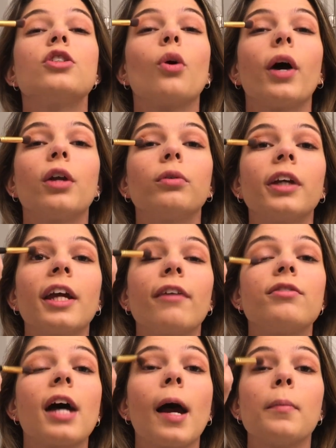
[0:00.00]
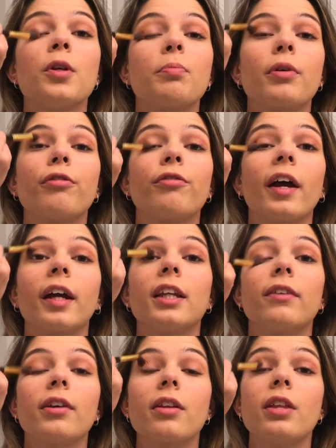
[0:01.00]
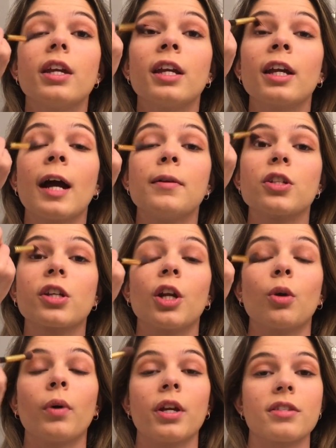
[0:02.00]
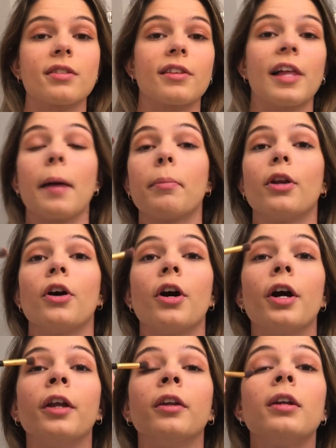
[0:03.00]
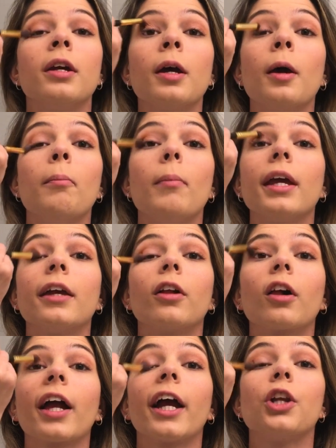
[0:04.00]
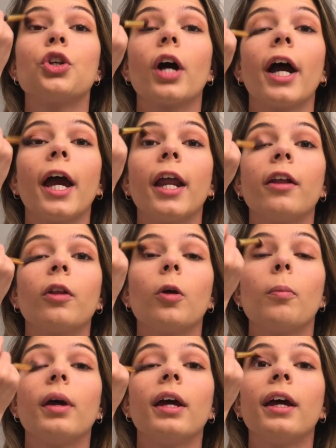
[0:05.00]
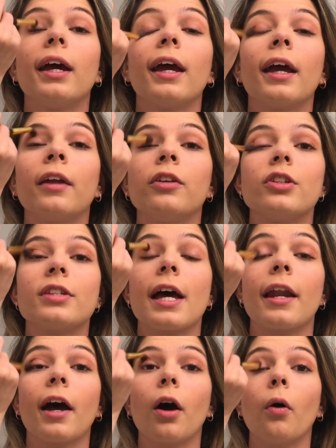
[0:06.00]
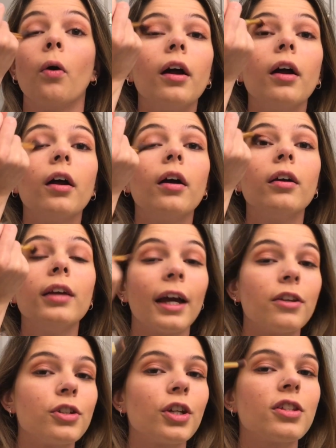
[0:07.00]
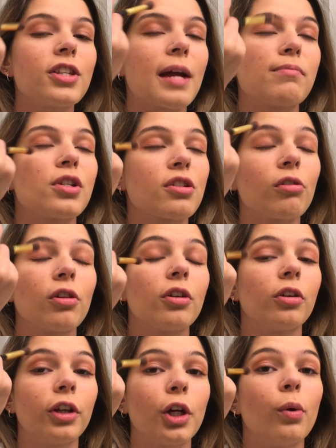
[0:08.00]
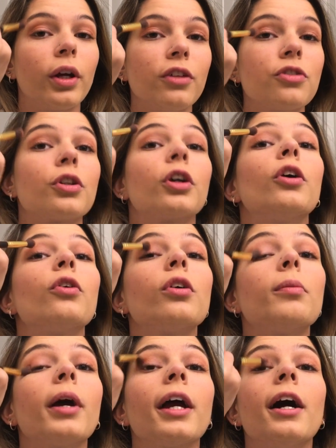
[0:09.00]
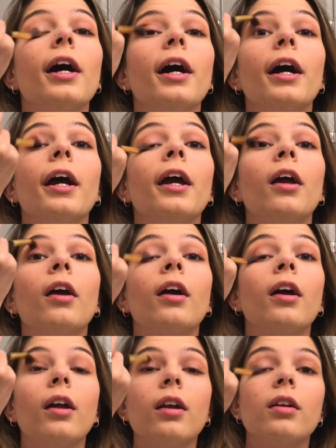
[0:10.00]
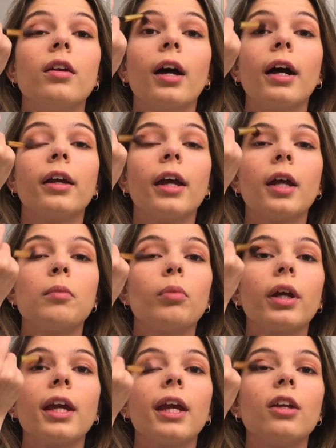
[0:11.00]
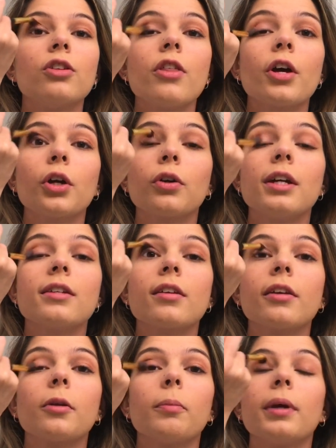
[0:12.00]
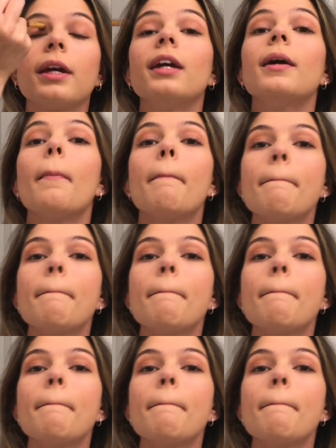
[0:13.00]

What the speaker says: so I don't really have time to perfect everything. I just kind of want to slap it on, make it look like I tried a little bit, and just head out. Yeah, as you can see, I'm just literally going in circles on my eye. Again, bringing it into the crease a little bit.